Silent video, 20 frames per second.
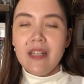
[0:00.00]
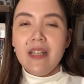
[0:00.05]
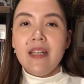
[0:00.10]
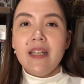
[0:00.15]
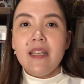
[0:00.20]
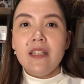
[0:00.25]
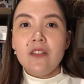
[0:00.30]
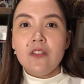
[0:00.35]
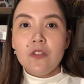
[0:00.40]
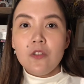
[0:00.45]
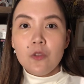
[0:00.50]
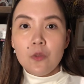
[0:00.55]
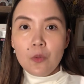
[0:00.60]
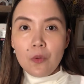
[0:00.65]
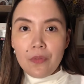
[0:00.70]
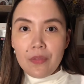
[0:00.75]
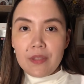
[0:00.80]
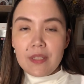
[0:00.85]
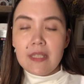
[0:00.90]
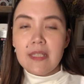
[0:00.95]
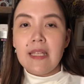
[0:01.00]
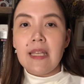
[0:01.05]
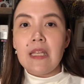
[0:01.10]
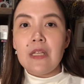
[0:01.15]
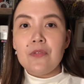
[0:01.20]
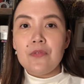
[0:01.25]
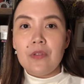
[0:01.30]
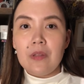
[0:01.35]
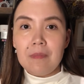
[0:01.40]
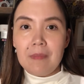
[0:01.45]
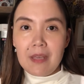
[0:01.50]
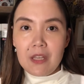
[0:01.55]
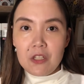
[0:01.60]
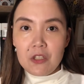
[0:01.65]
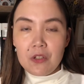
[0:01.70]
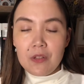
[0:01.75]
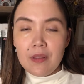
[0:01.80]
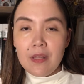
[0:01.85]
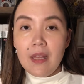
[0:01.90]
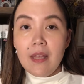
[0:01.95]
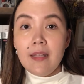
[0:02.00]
It soothes the inflammation